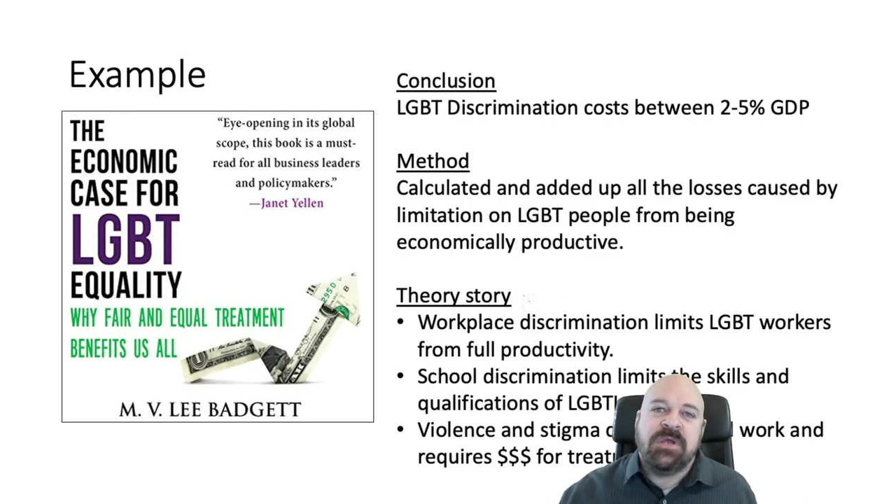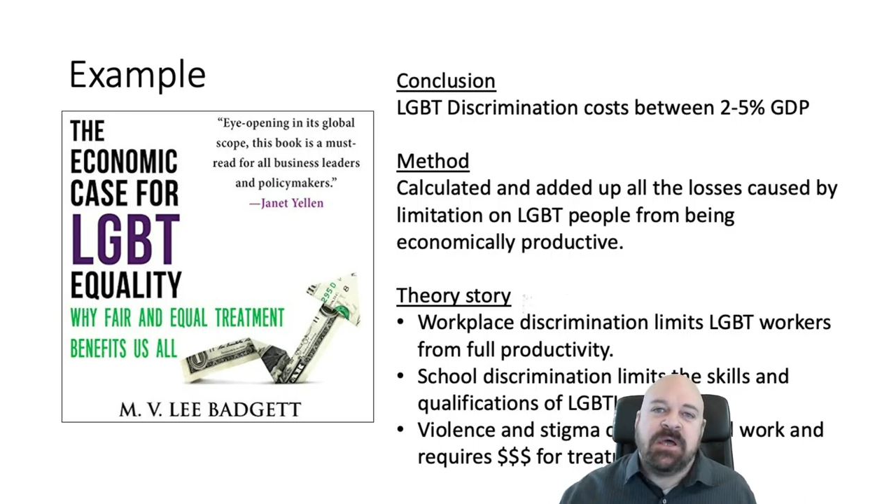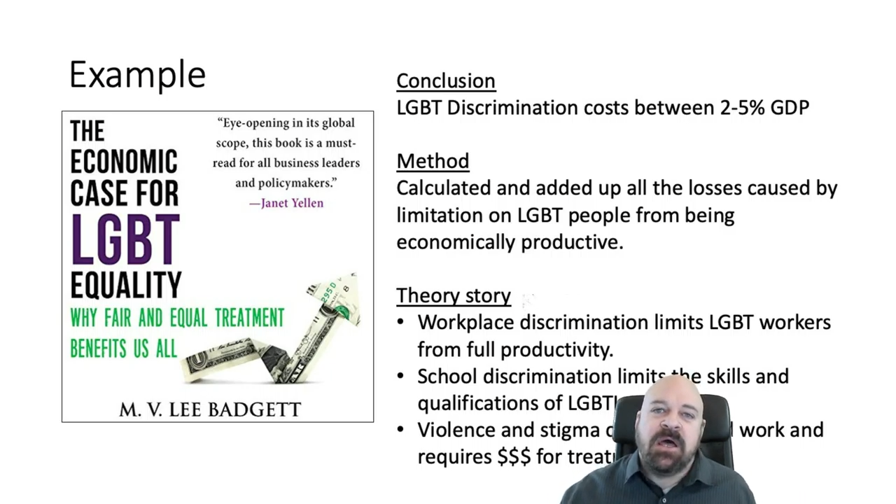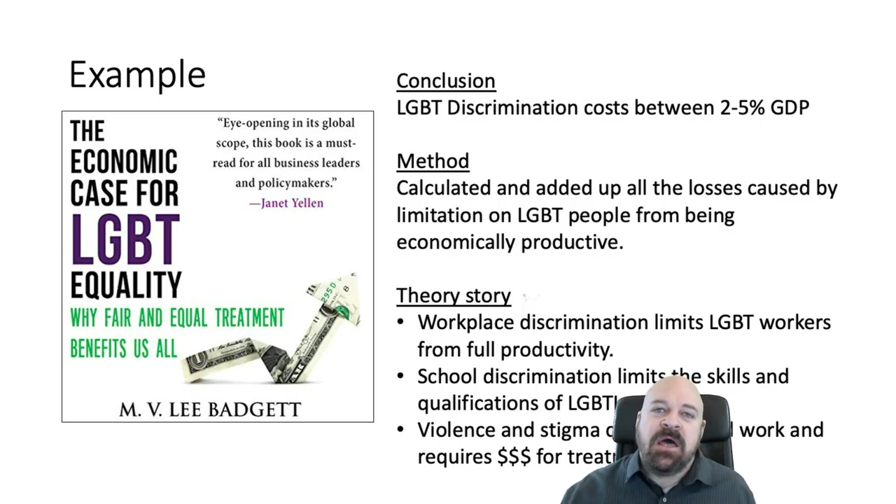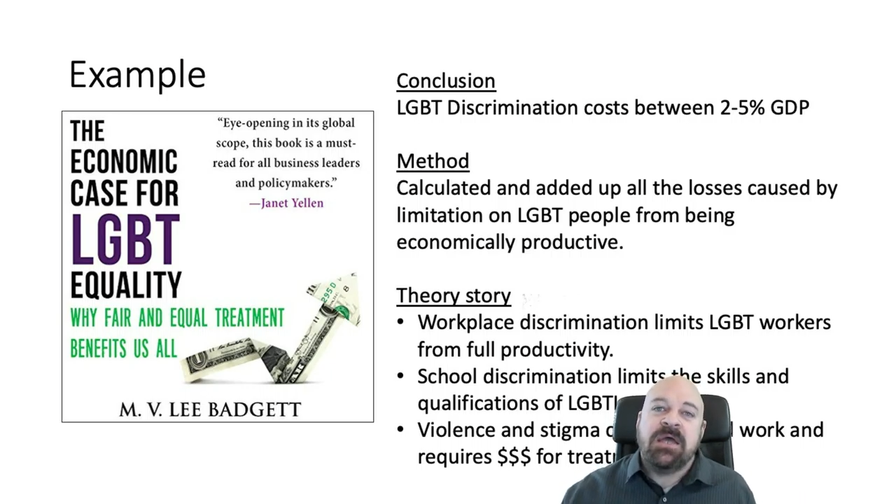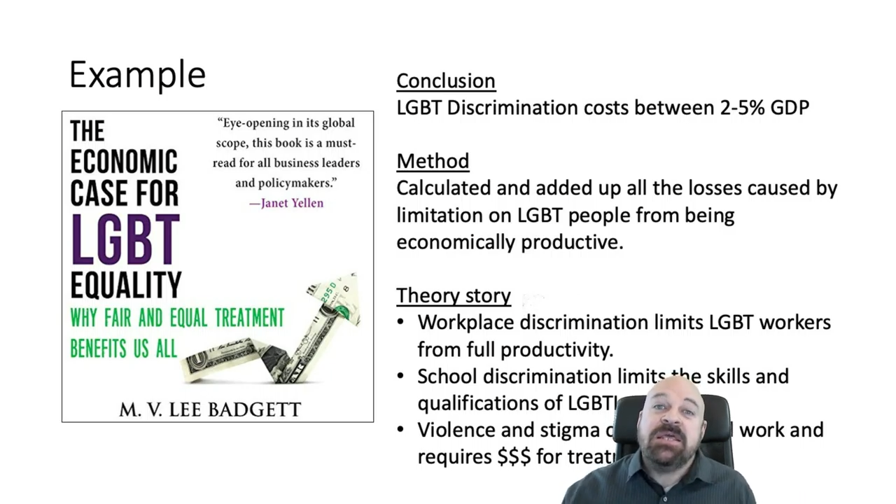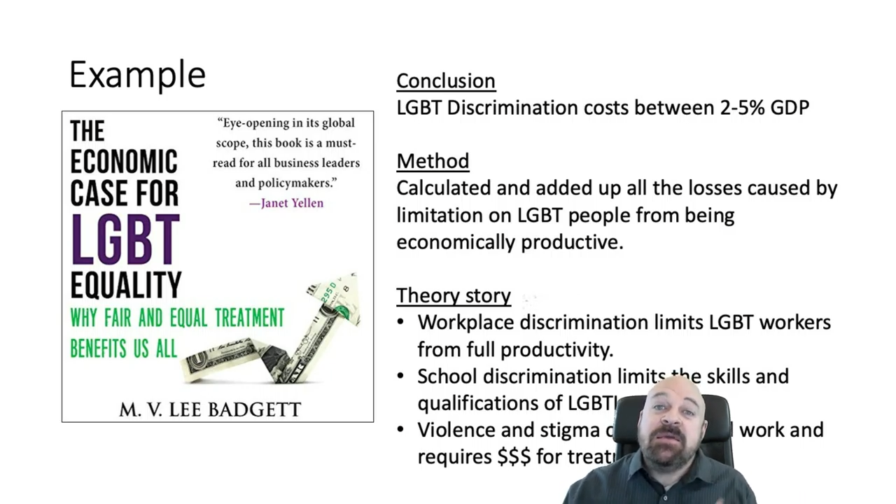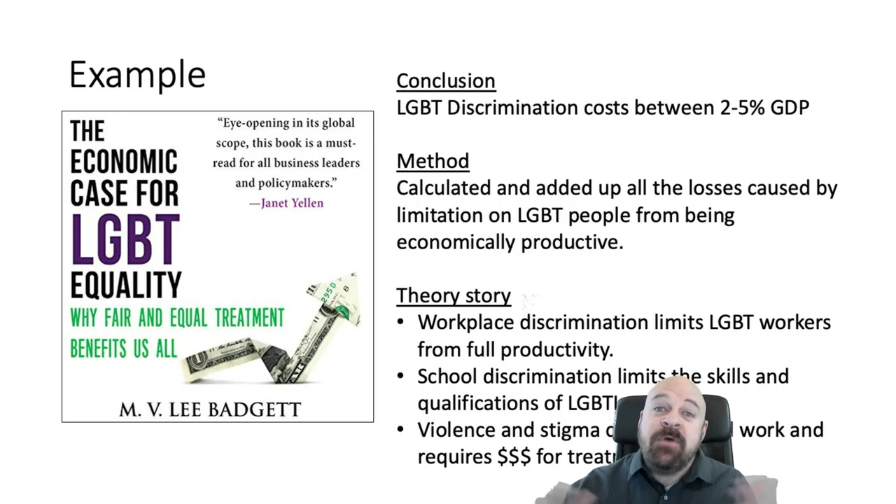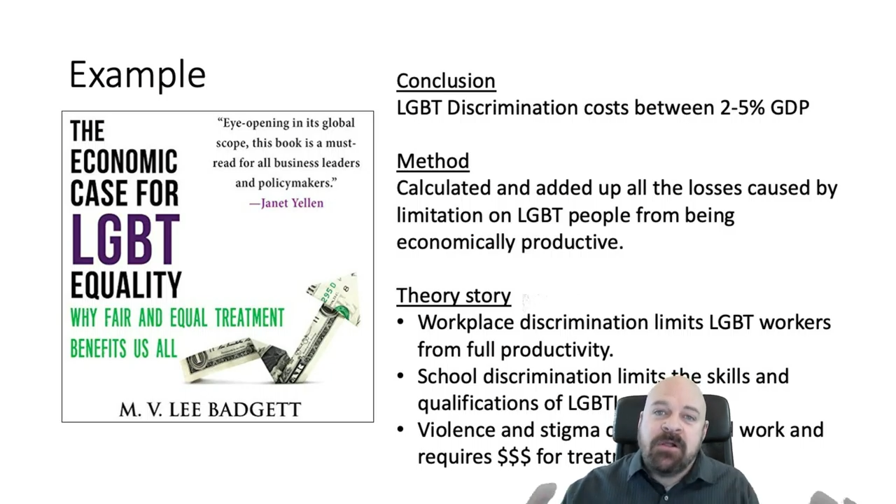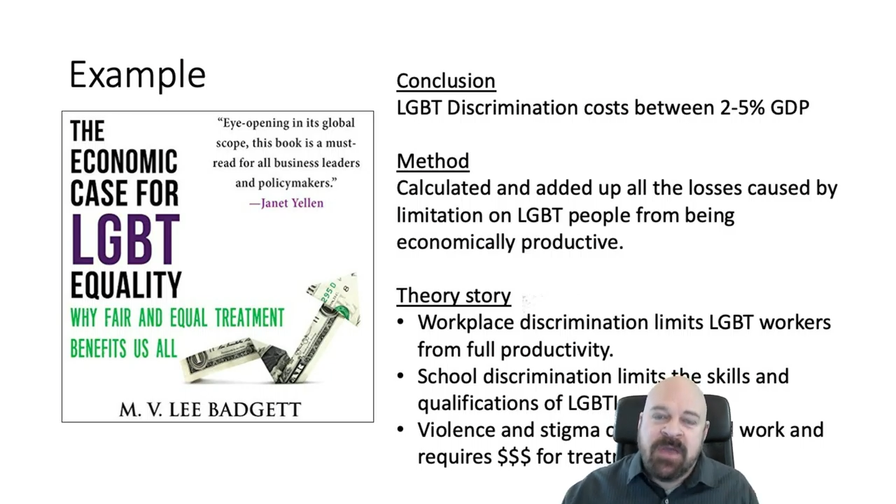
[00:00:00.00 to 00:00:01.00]
uh, an
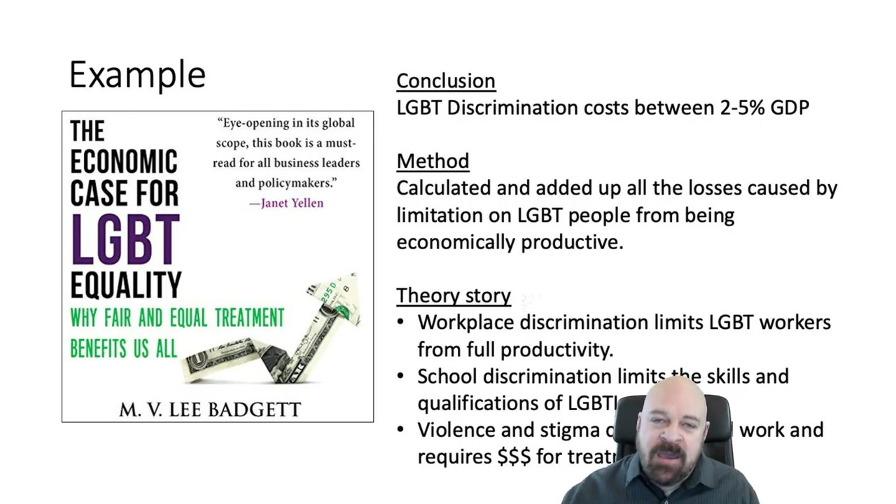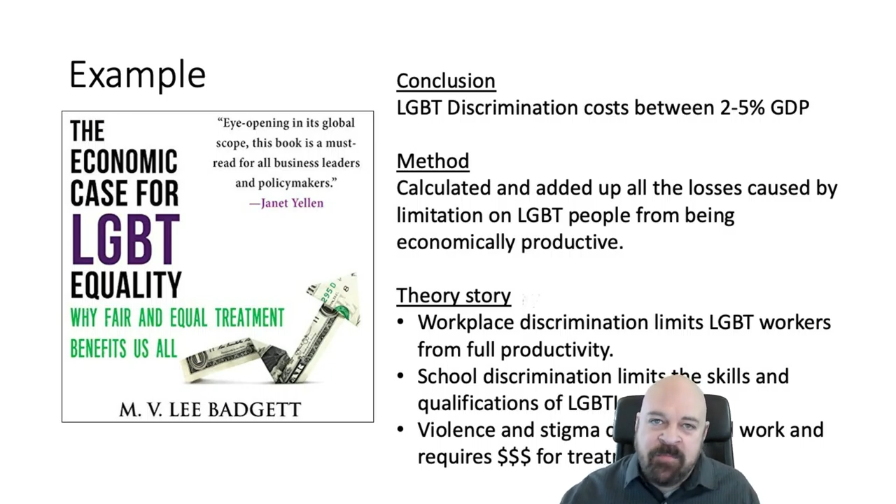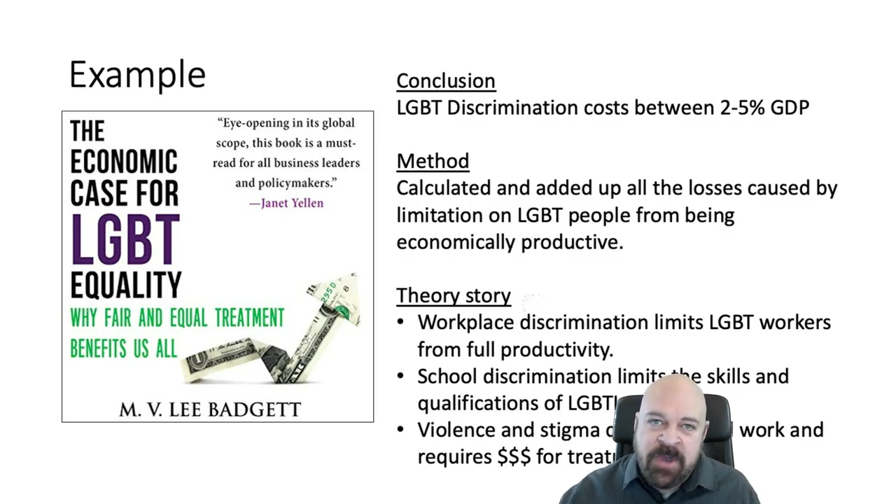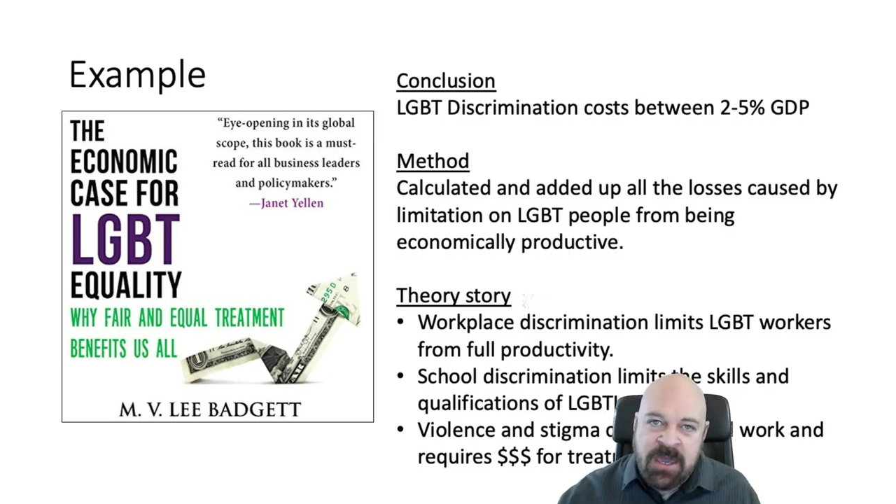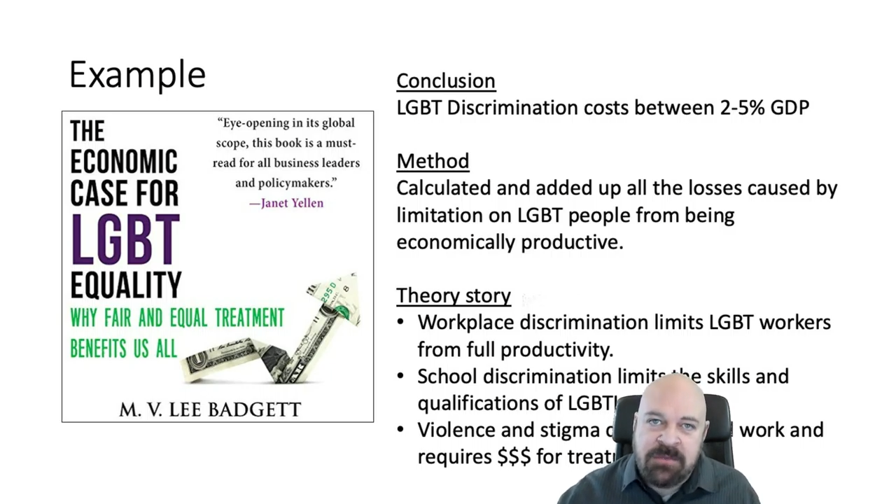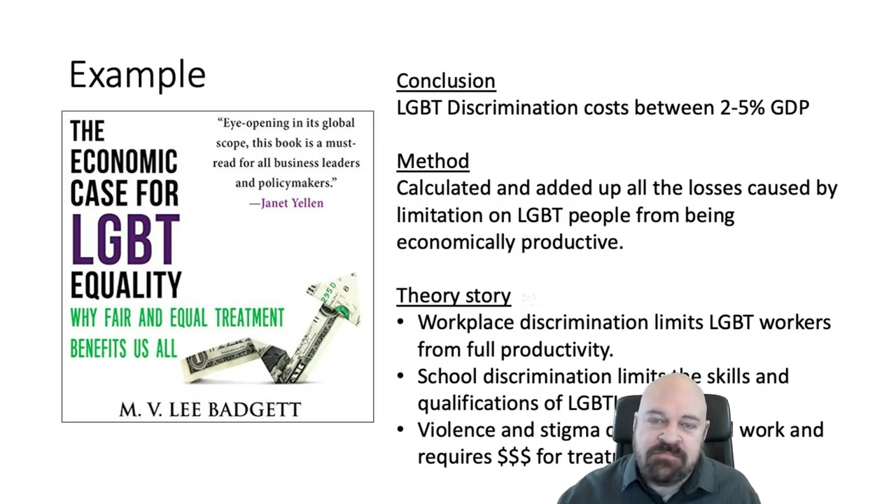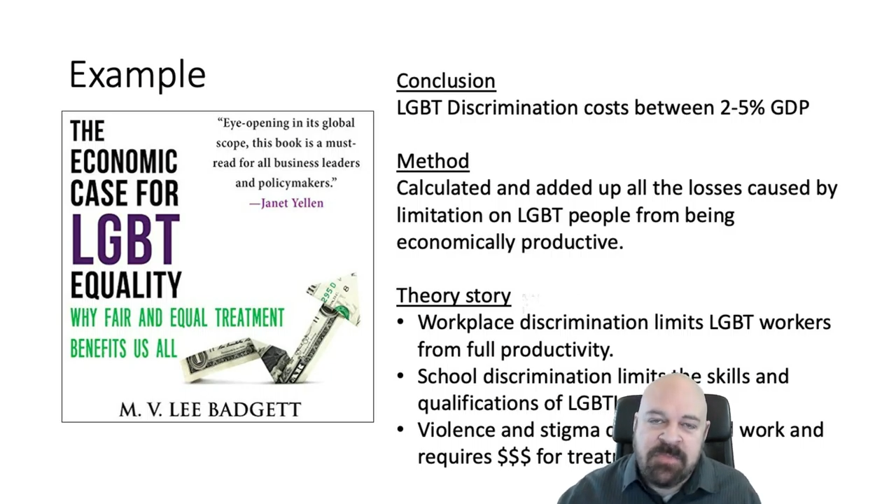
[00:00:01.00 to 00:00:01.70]
email campaign